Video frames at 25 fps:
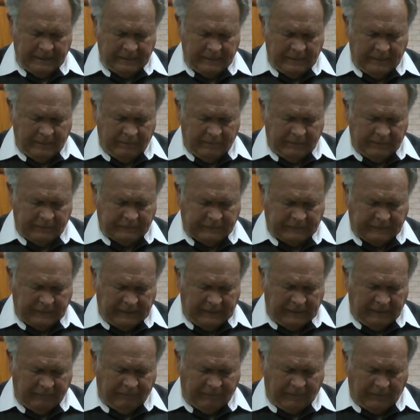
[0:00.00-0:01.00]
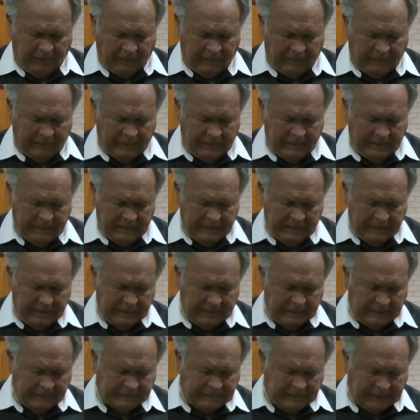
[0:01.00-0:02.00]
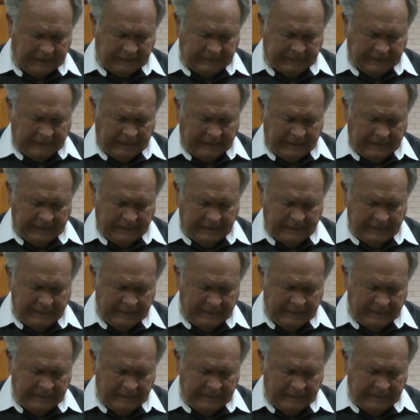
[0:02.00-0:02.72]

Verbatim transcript: You receive her. Let's get that.